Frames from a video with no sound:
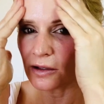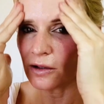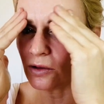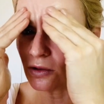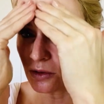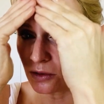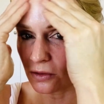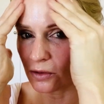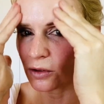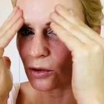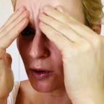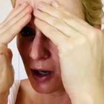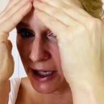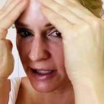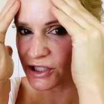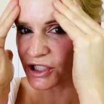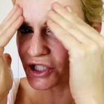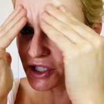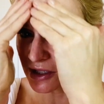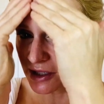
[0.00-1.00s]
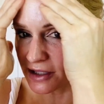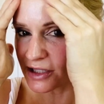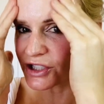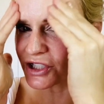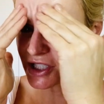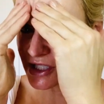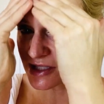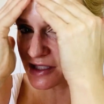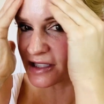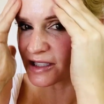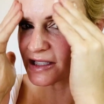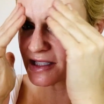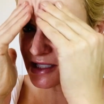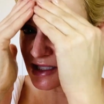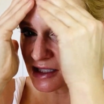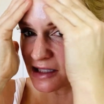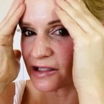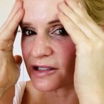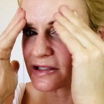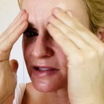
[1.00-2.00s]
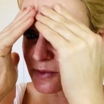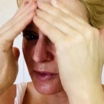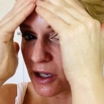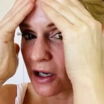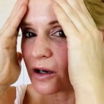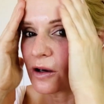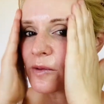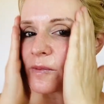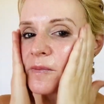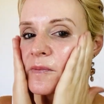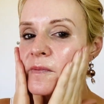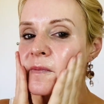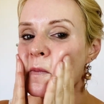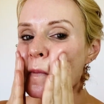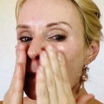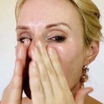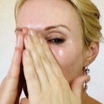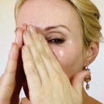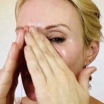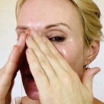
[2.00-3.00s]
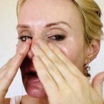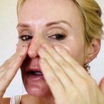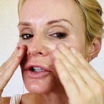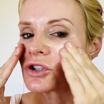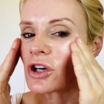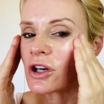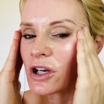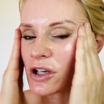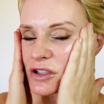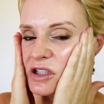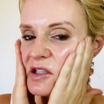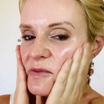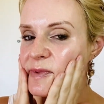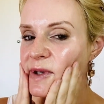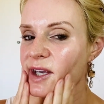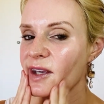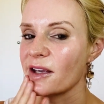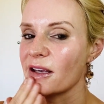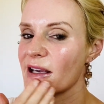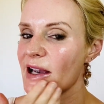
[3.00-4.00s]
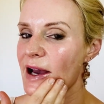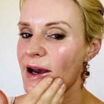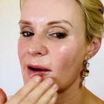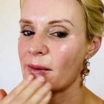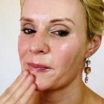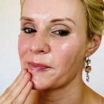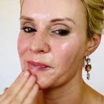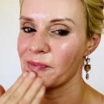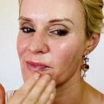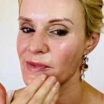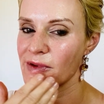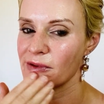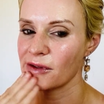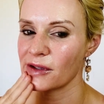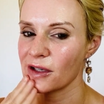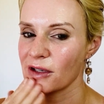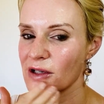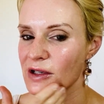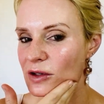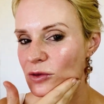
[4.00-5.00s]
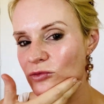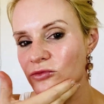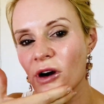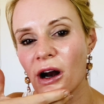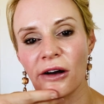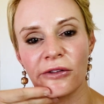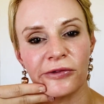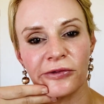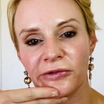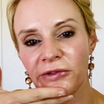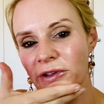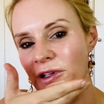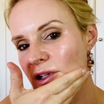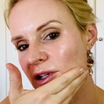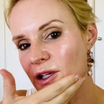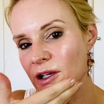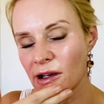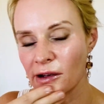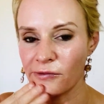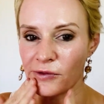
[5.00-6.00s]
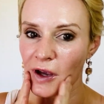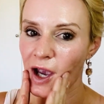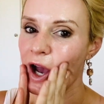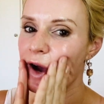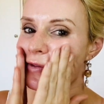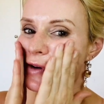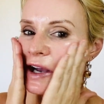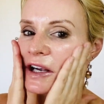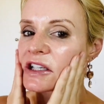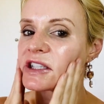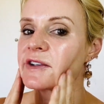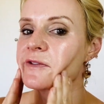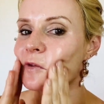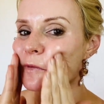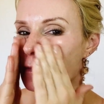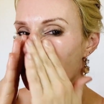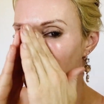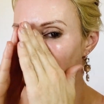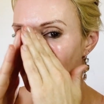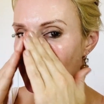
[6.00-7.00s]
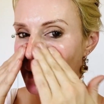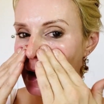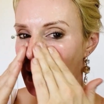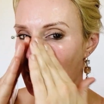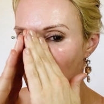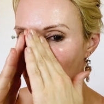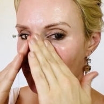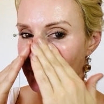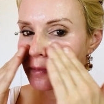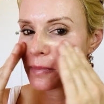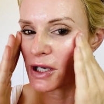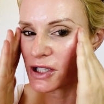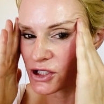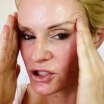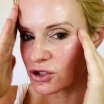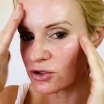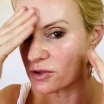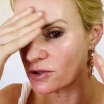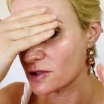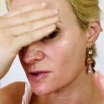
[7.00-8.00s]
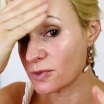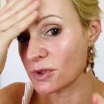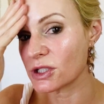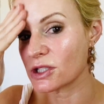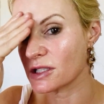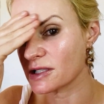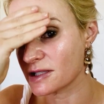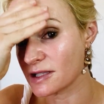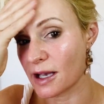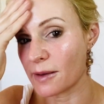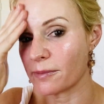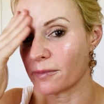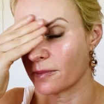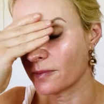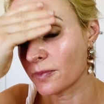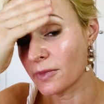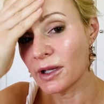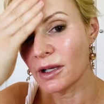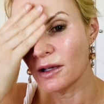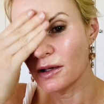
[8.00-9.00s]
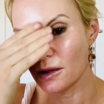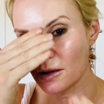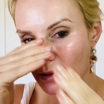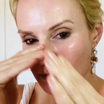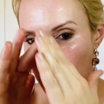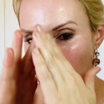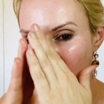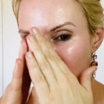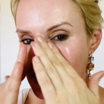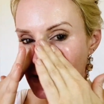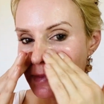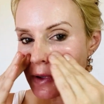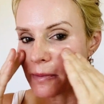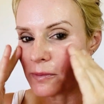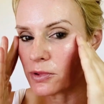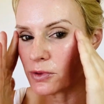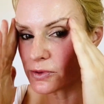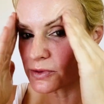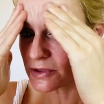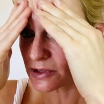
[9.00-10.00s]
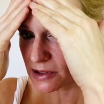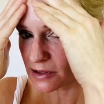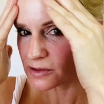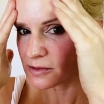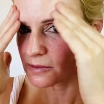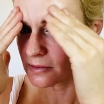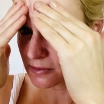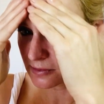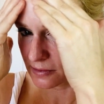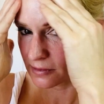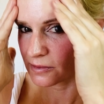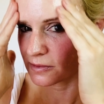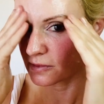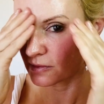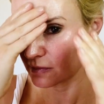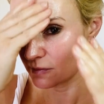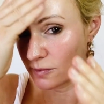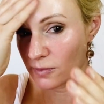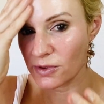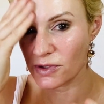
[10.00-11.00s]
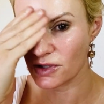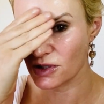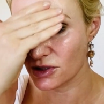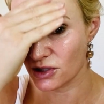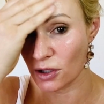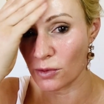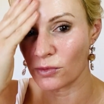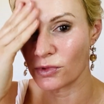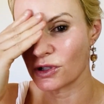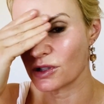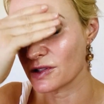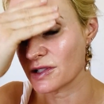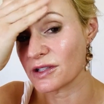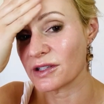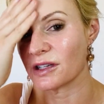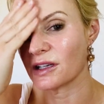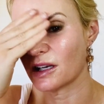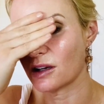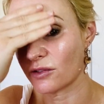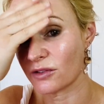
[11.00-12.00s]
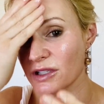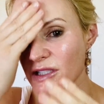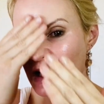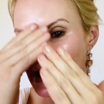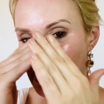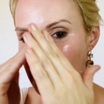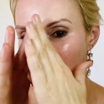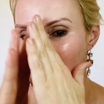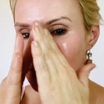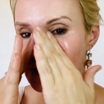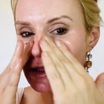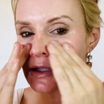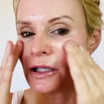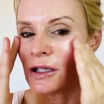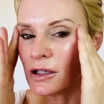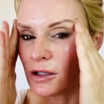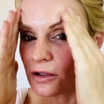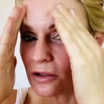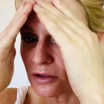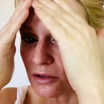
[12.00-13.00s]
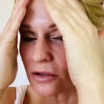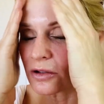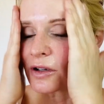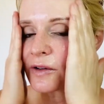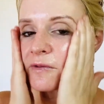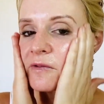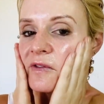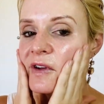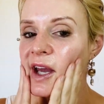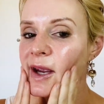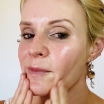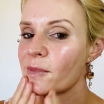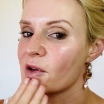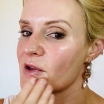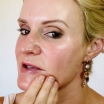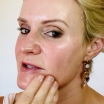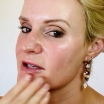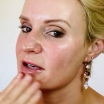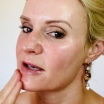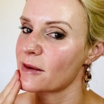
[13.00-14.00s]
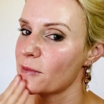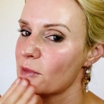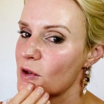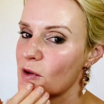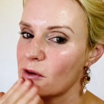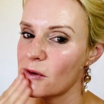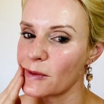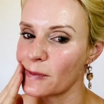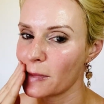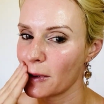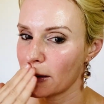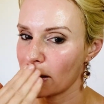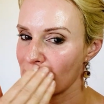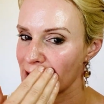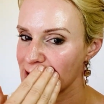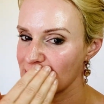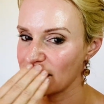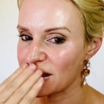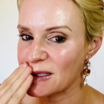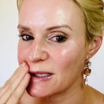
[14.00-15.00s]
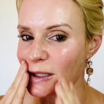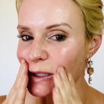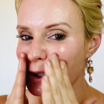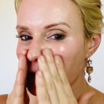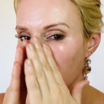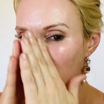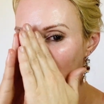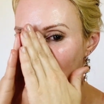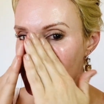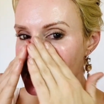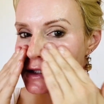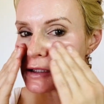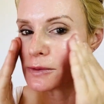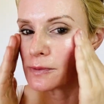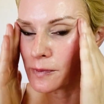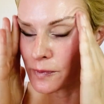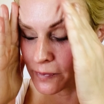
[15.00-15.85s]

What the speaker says: or quite congested skin as well. Try not to be rough if you have active pustules, which is pussy pimples, because you don't want to sort of irritate or inflame those anymore, but nice and gently does it.